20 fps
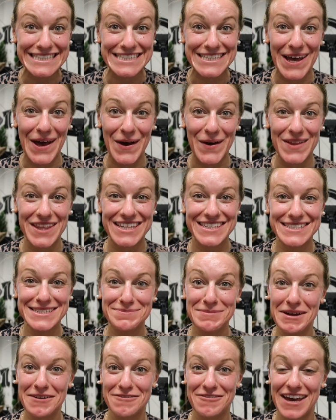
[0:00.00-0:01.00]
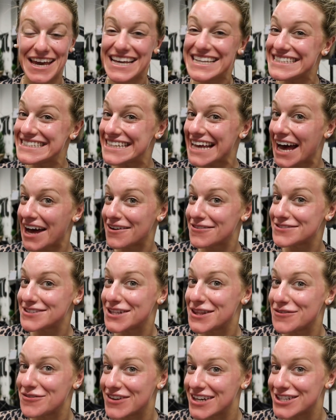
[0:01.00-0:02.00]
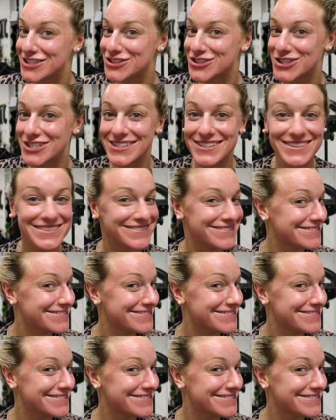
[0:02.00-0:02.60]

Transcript: So this is my face after the facial.